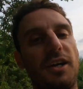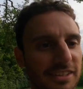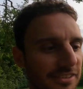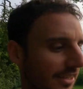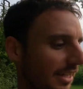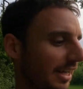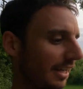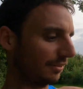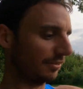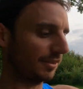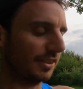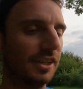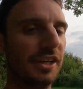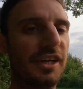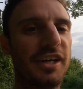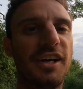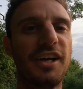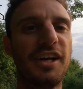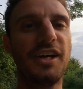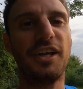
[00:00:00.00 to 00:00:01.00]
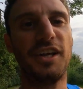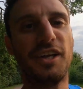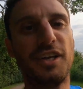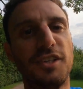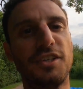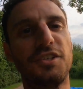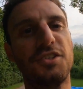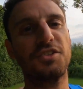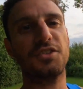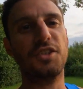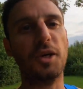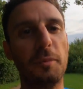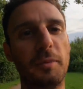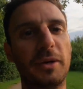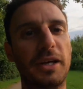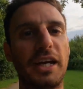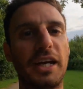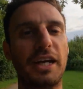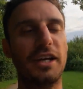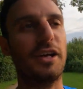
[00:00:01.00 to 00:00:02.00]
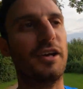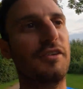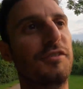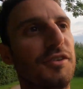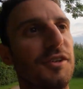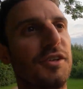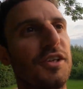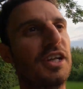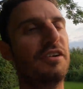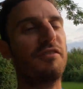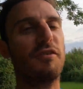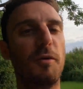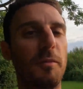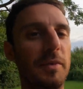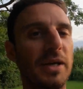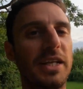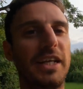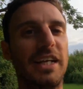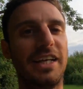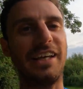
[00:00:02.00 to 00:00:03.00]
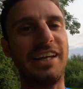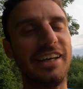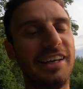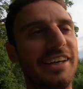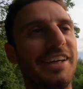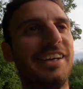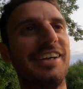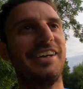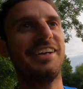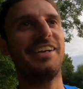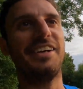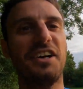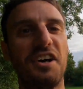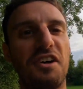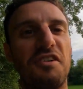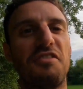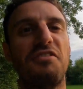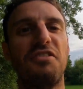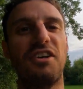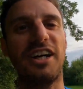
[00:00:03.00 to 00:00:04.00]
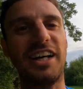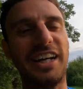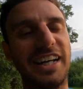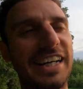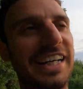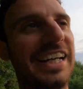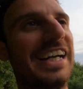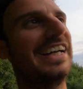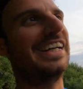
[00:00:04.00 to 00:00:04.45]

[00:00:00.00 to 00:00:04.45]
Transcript: as I have to stop again after another minute of running.